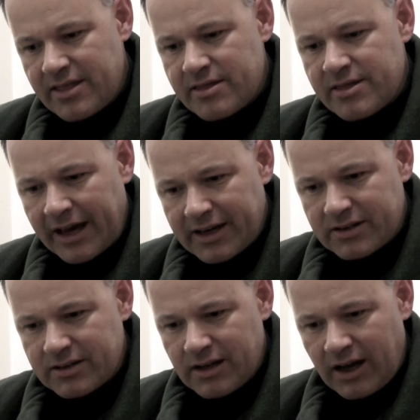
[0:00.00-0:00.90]
That,
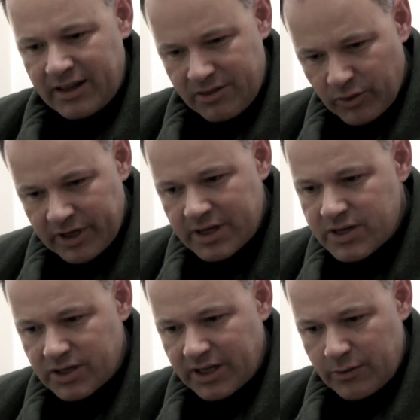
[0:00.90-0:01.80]
I thought
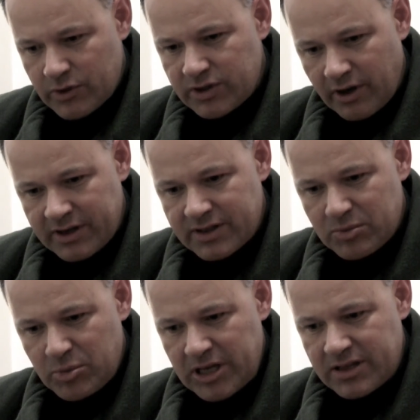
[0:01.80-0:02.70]
initially, was going
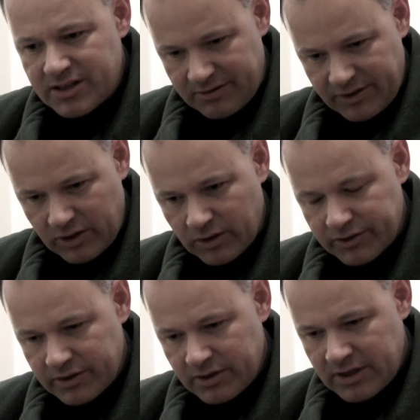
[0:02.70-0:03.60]
to be
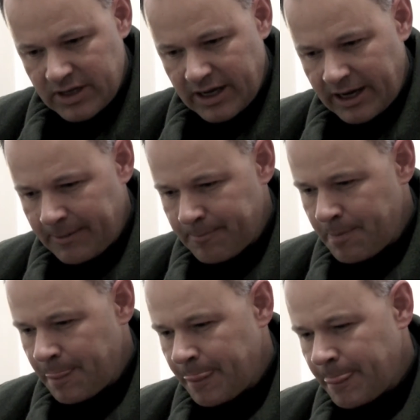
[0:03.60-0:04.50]
difficult.
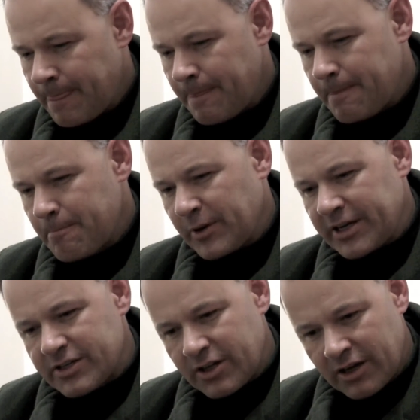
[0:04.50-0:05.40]
But
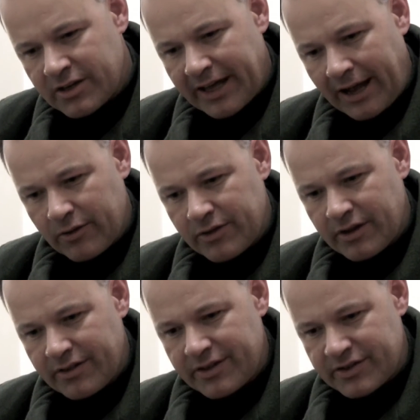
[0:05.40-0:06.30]
it turned out
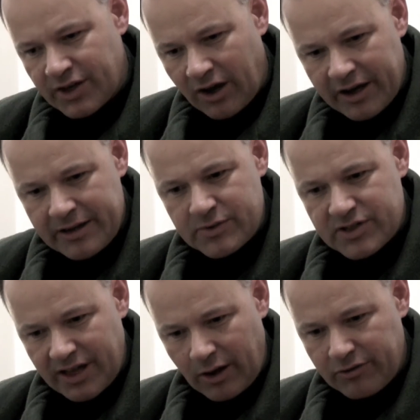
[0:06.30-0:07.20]
that the Tsar
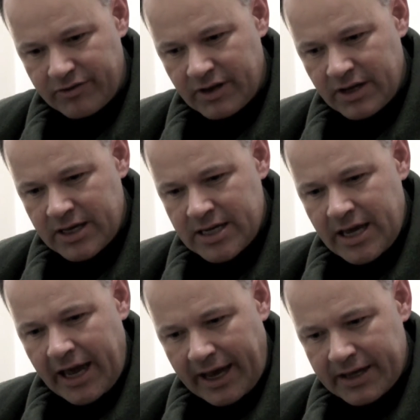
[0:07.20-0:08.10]
himself
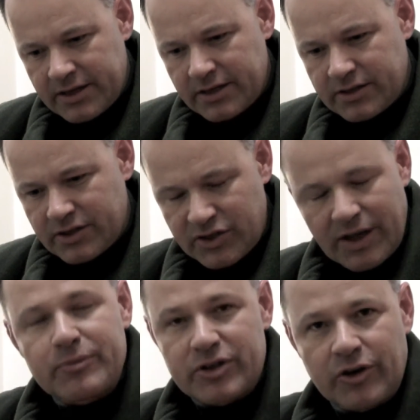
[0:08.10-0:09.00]
had, to
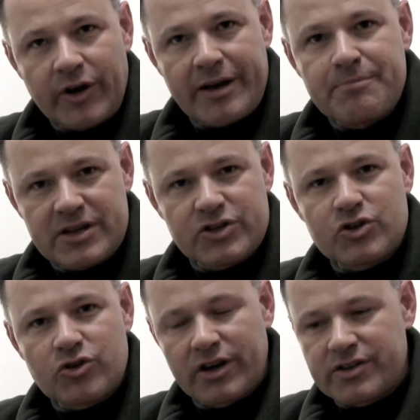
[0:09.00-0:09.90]
some degree, a
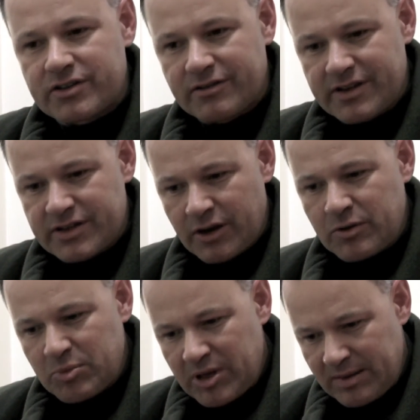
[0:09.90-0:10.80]
mistrust of his
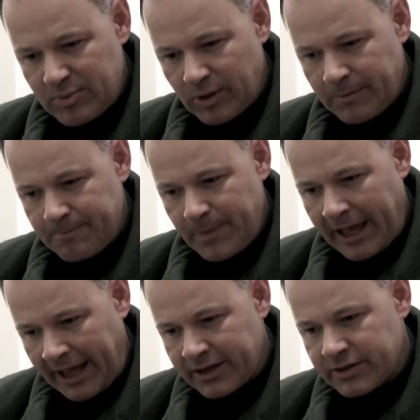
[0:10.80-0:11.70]
own people,
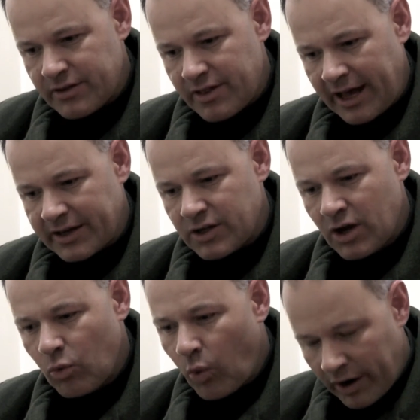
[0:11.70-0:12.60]
and that
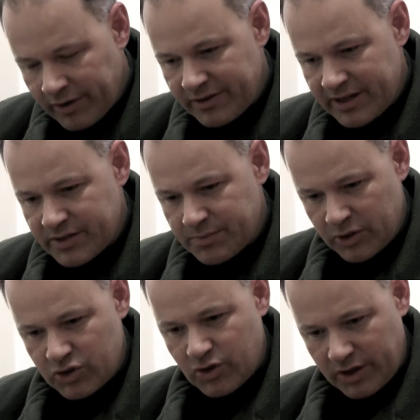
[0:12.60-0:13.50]
one of his
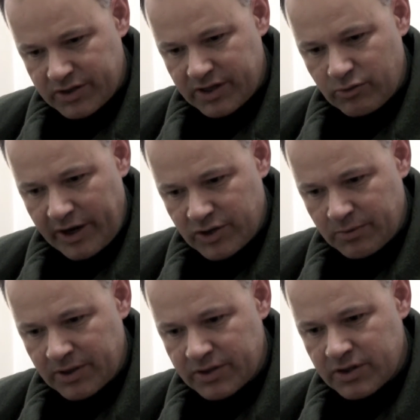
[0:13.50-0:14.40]
most trusted
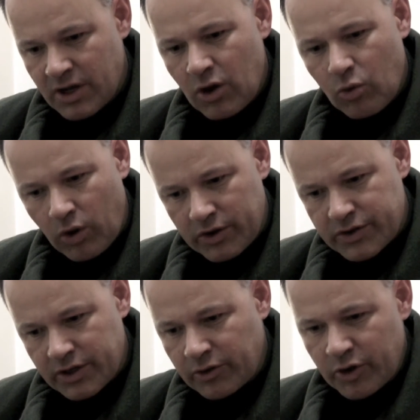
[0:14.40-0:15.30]
regiments
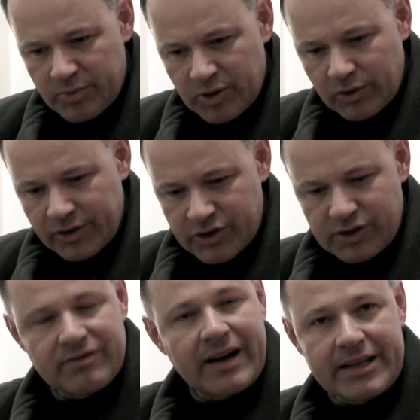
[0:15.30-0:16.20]
was a group called the
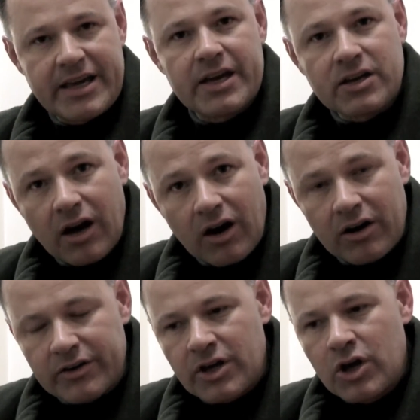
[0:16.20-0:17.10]
Chevalier
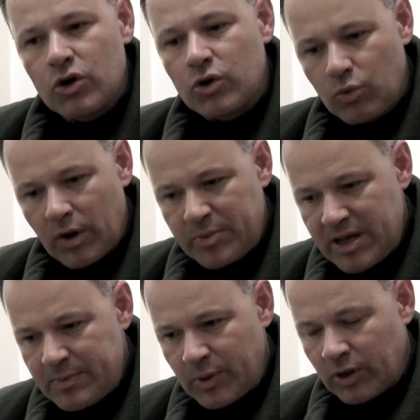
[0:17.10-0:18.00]
Guard, who were
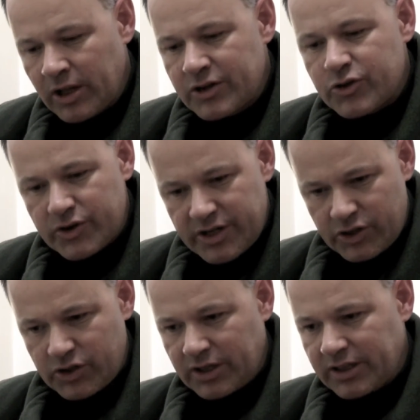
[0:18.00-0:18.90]
people
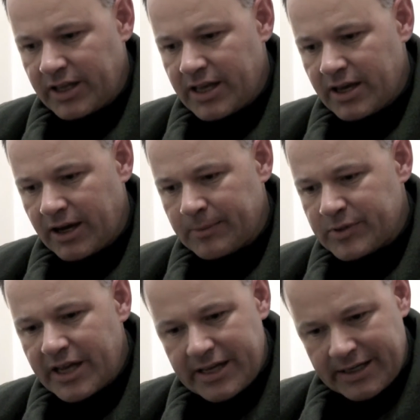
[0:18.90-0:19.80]
traditionally
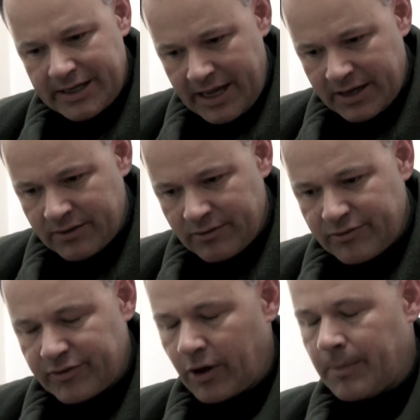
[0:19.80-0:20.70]
taken in
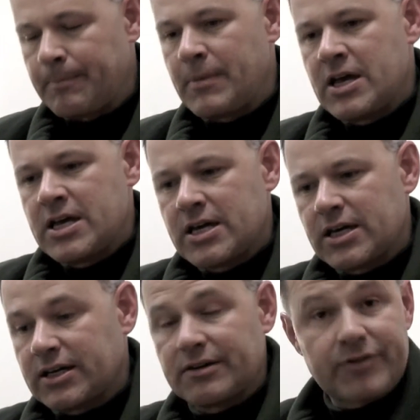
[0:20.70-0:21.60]
from
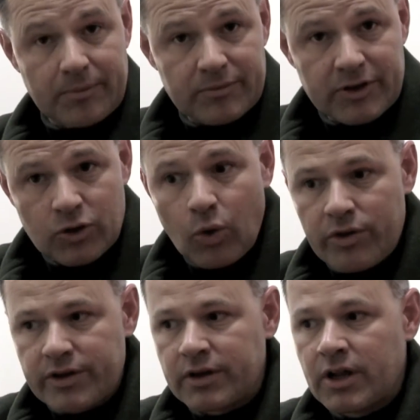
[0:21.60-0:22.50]
the
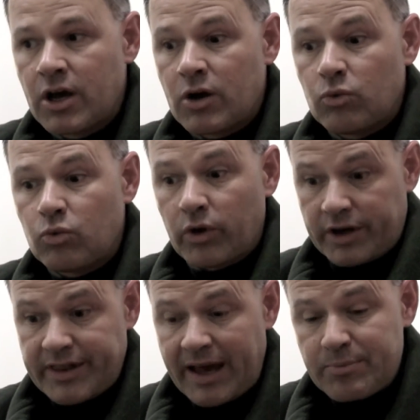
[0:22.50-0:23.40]
northern, what
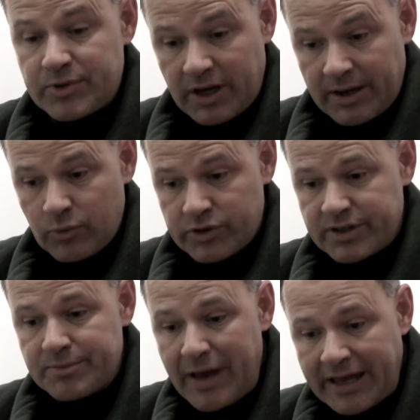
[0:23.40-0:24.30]
at that time was a
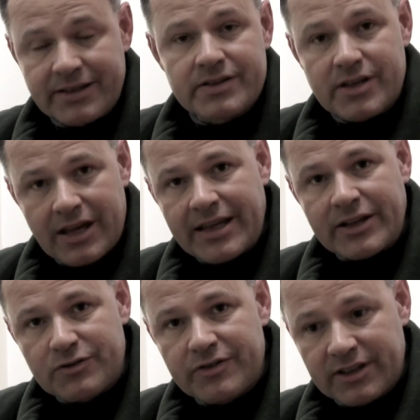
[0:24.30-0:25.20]
dependency, and
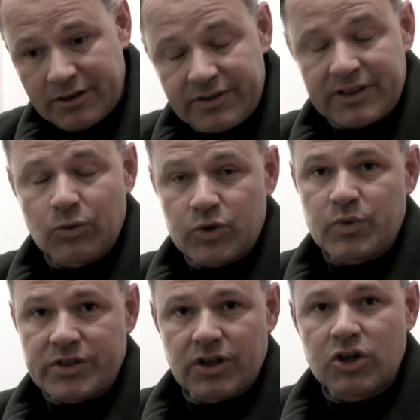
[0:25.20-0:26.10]
that's Finland. Finland was
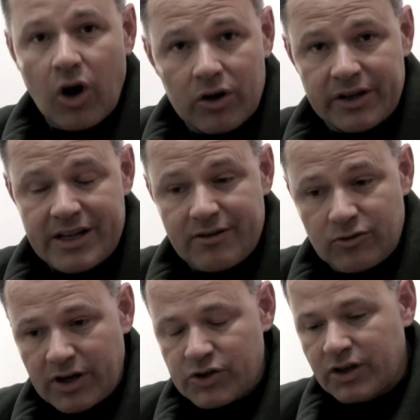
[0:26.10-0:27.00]
once a colony of
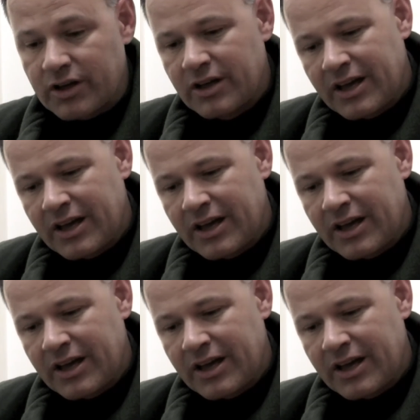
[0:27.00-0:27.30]
Russia.